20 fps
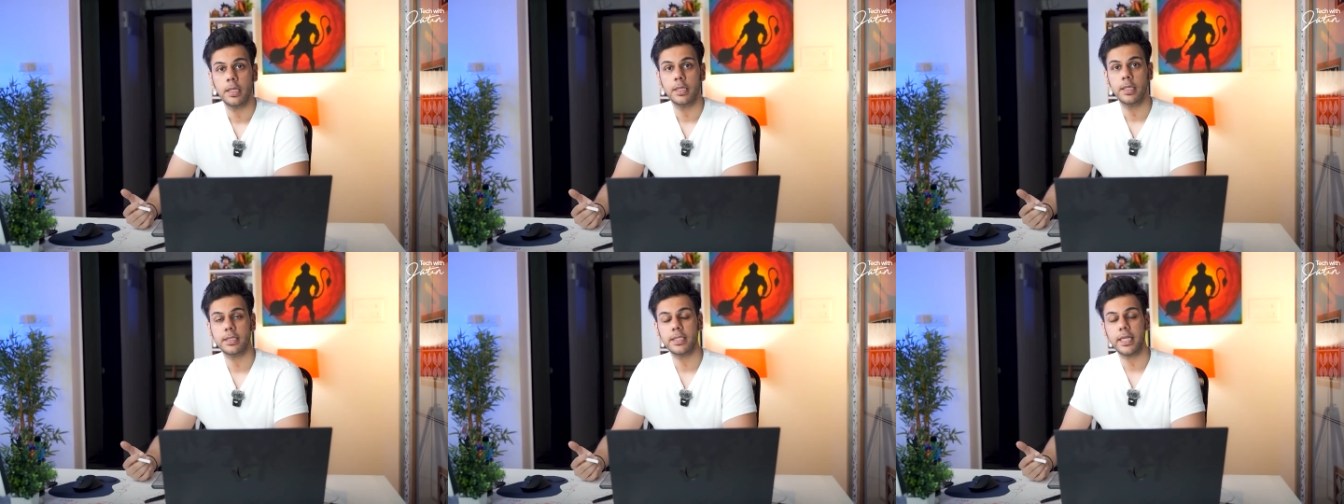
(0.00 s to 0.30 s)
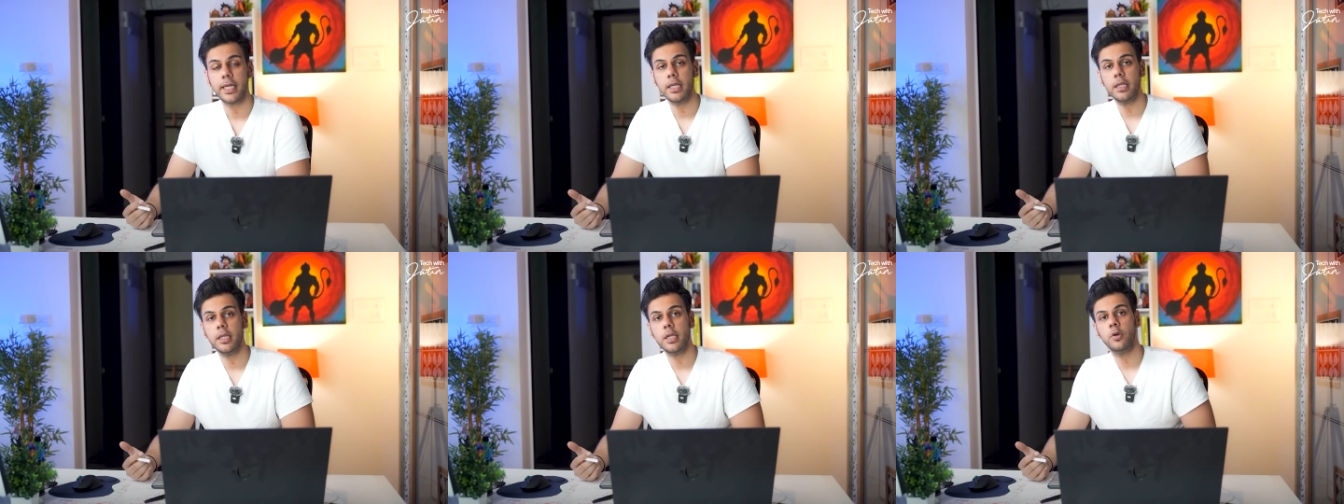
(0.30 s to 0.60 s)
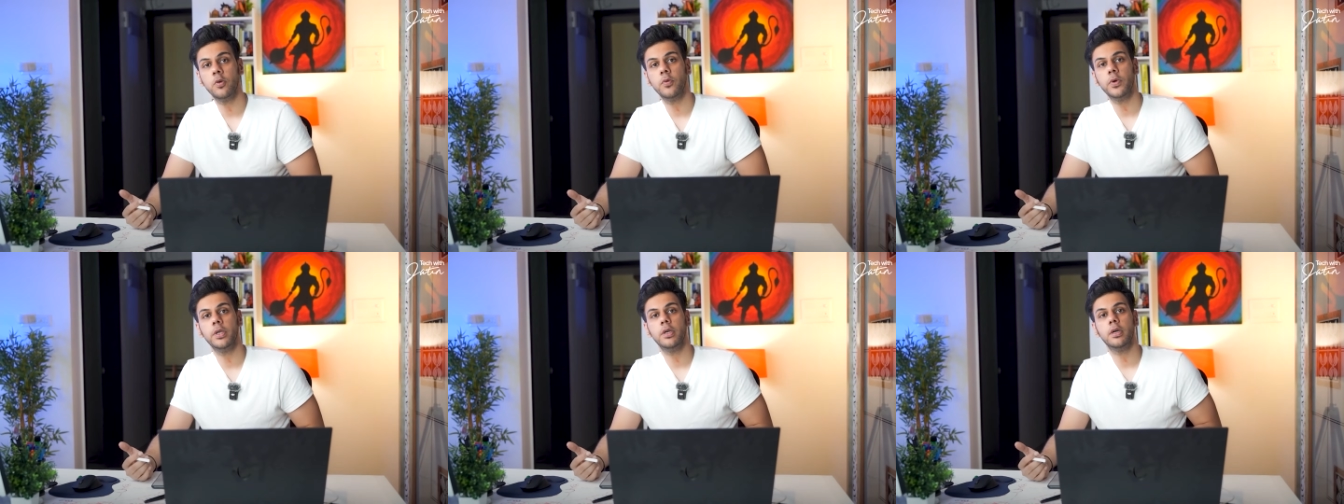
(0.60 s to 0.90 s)
The second
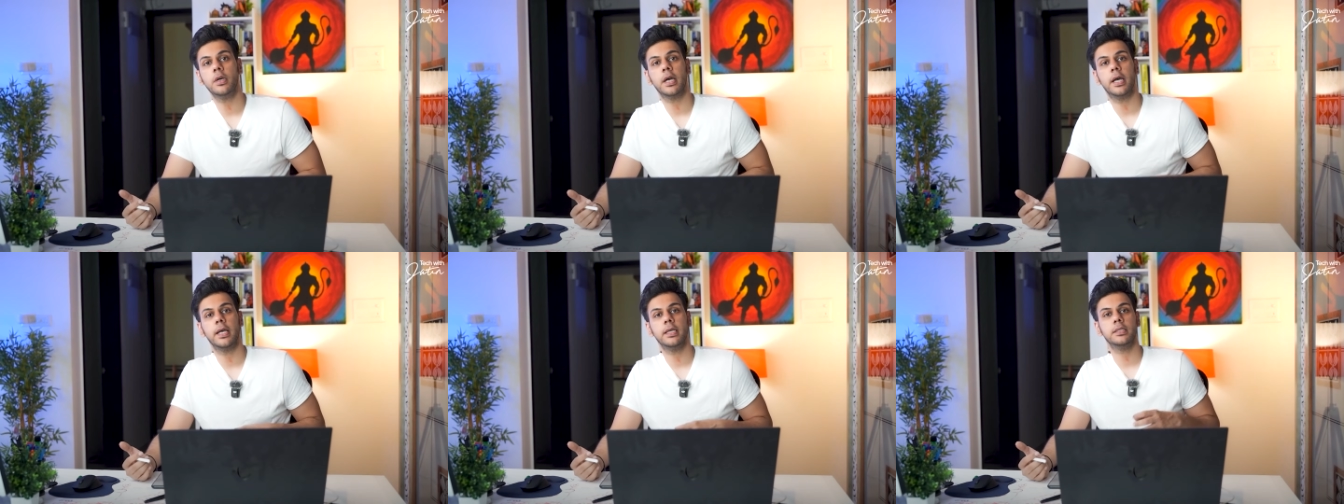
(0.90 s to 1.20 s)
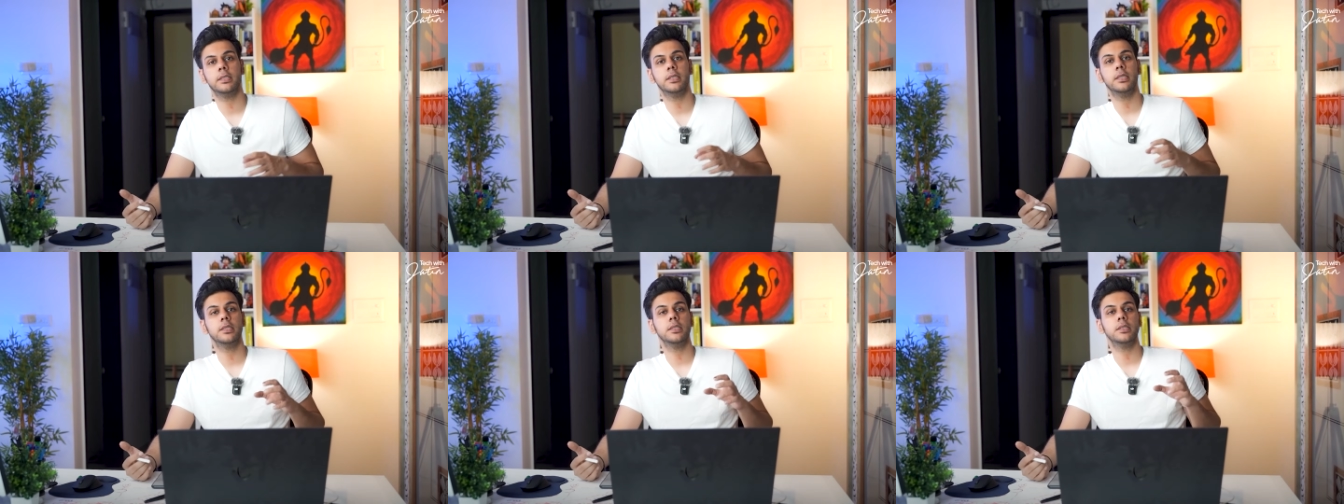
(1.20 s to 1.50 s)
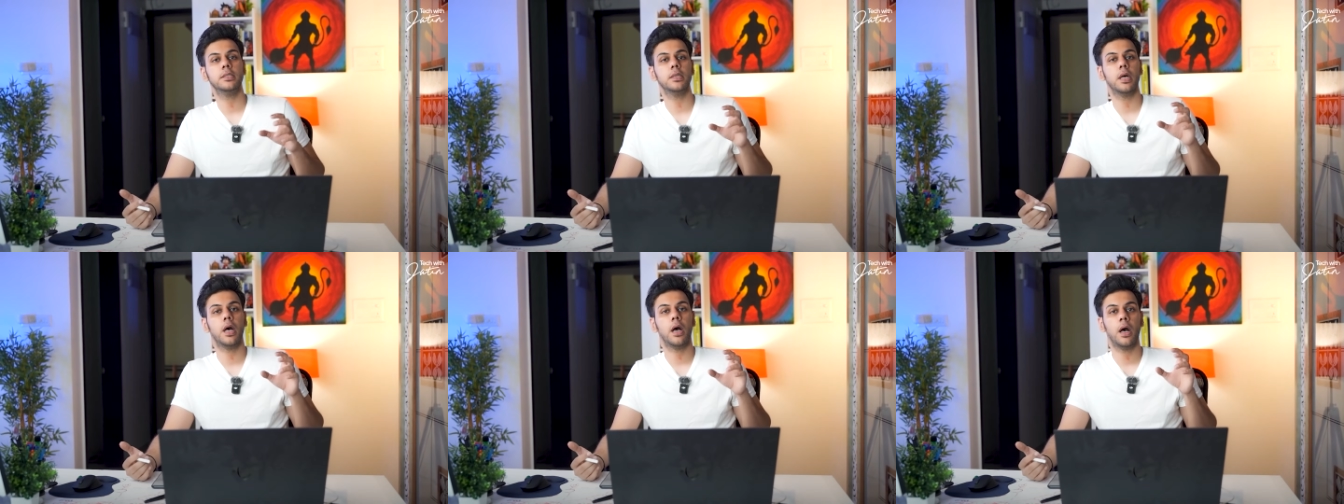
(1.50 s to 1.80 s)
thing over here guys
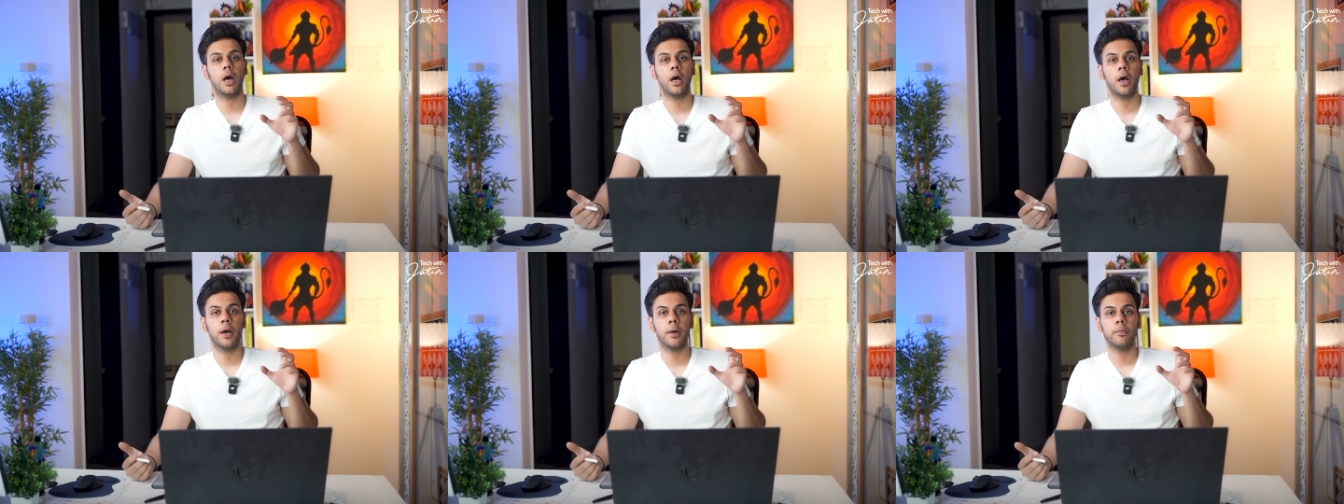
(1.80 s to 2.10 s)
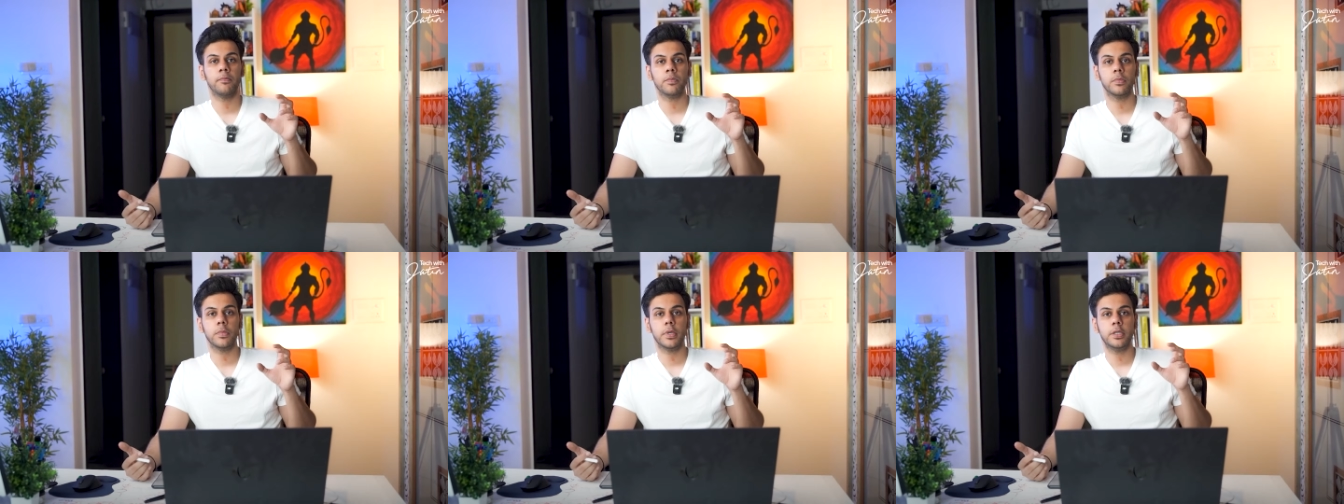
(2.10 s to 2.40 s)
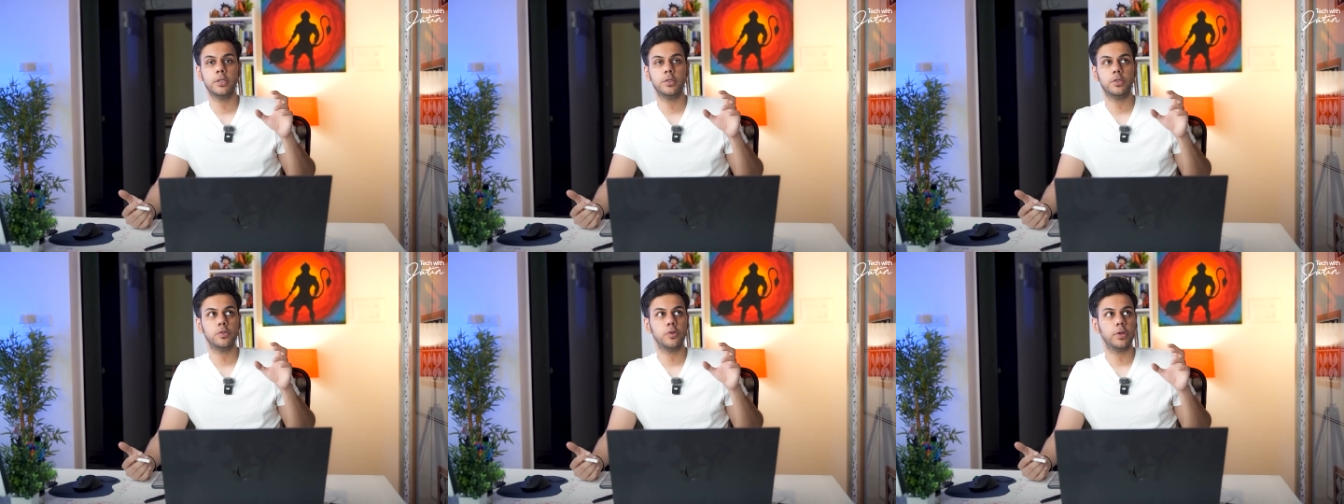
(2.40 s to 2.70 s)
is in